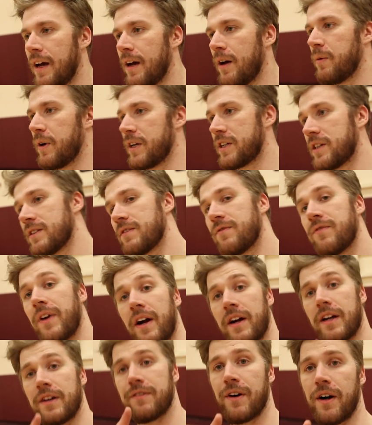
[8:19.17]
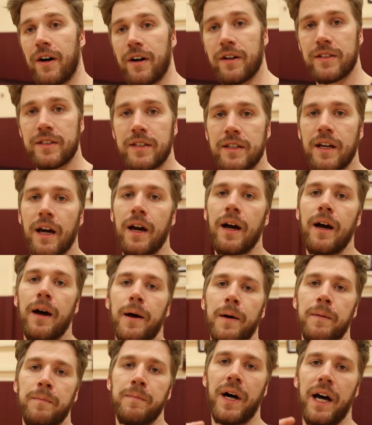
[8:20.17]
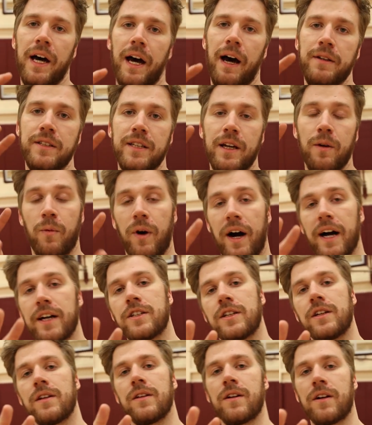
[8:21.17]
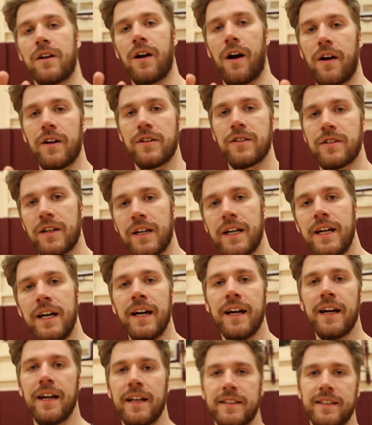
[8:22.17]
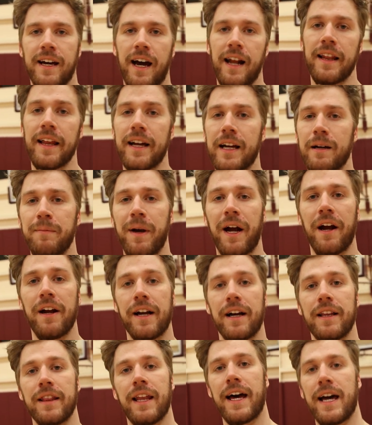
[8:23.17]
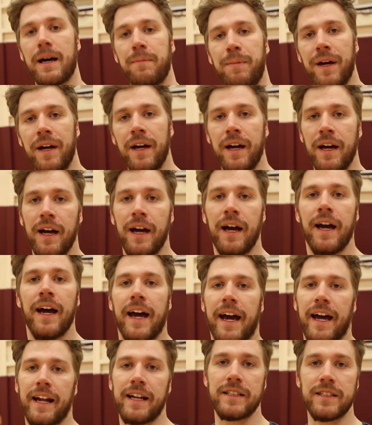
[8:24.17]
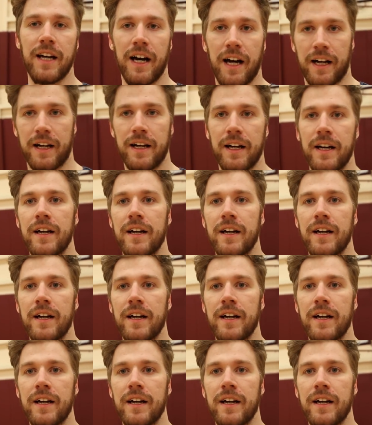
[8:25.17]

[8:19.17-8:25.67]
which is very false. But I would say, why should you learn cardistry? It's kind of like comparing a layup and a dunk.